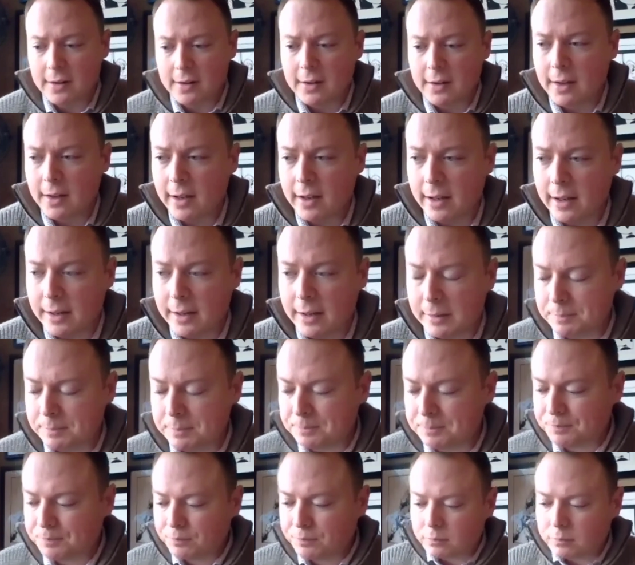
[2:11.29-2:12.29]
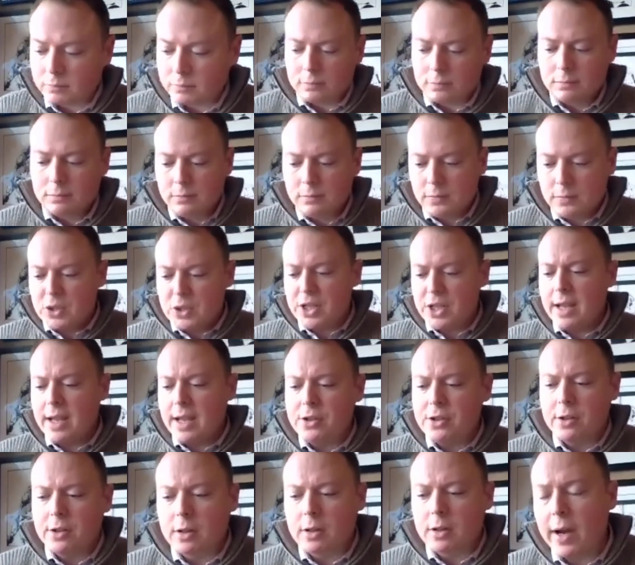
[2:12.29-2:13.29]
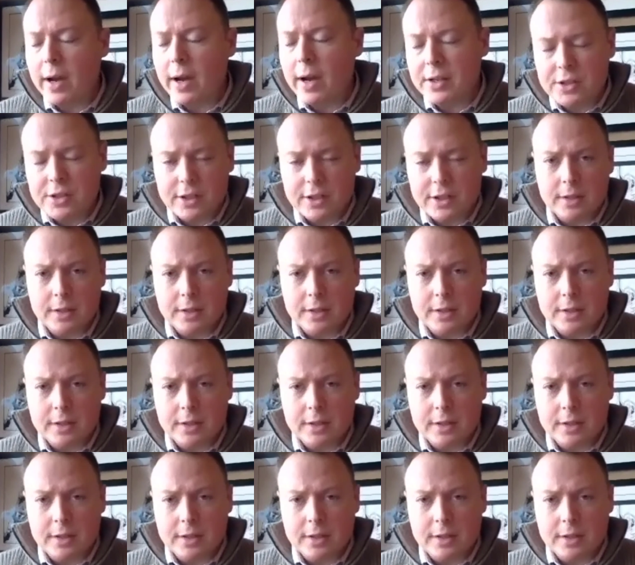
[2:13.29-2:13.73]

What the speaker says: To answer your question